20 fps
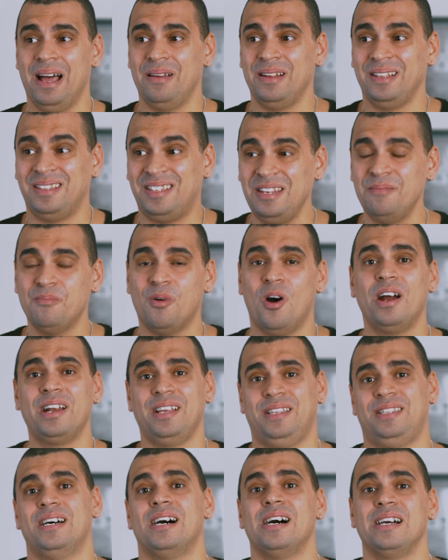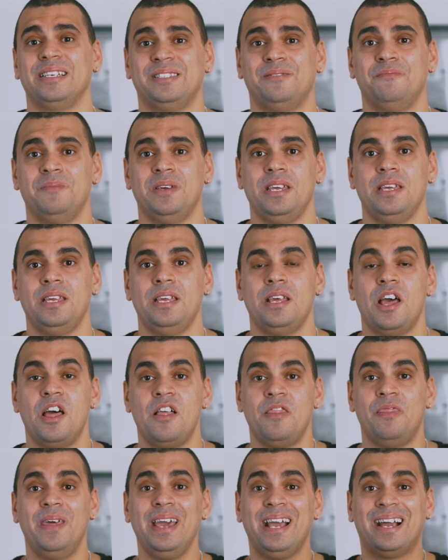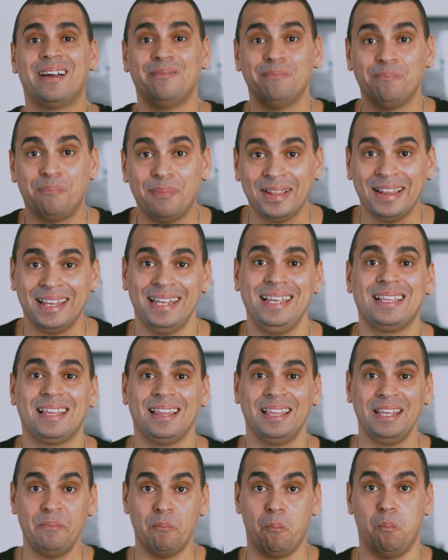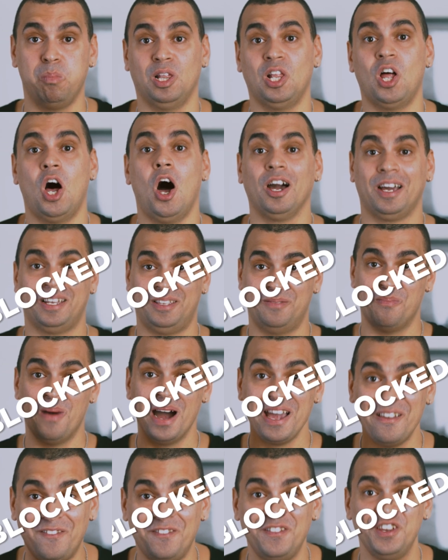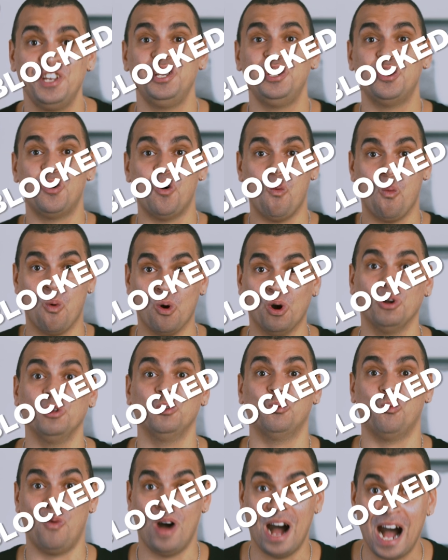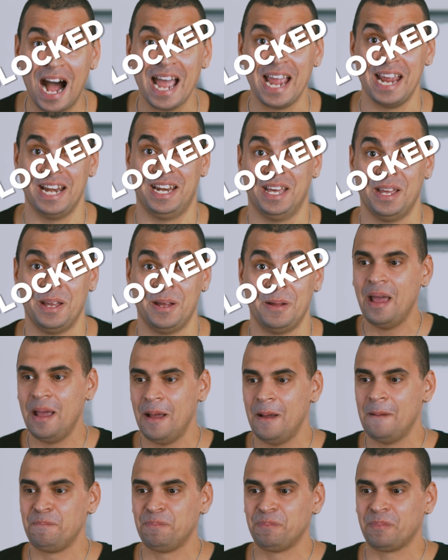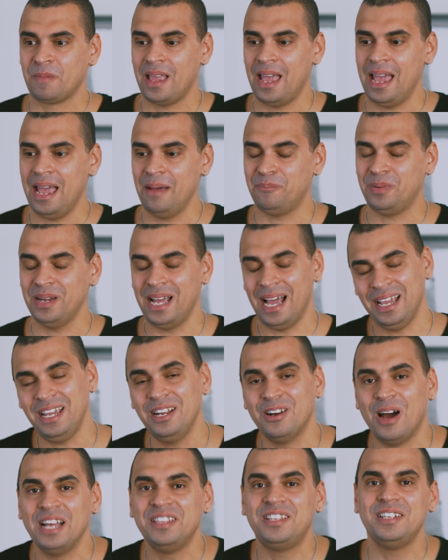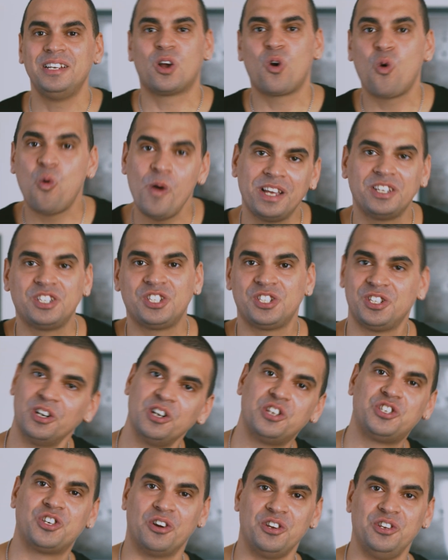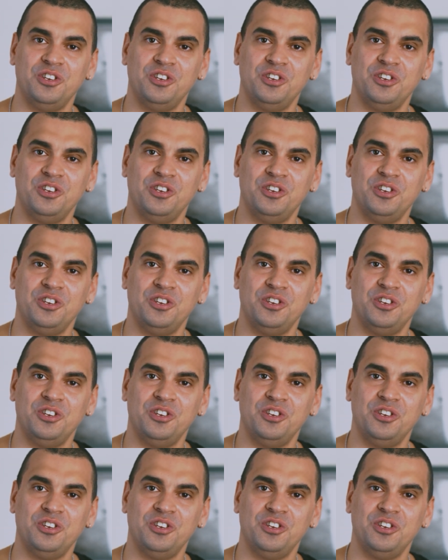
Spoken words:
demonetize me, they completely blocked my video worldwide. But you know, I did a quick search on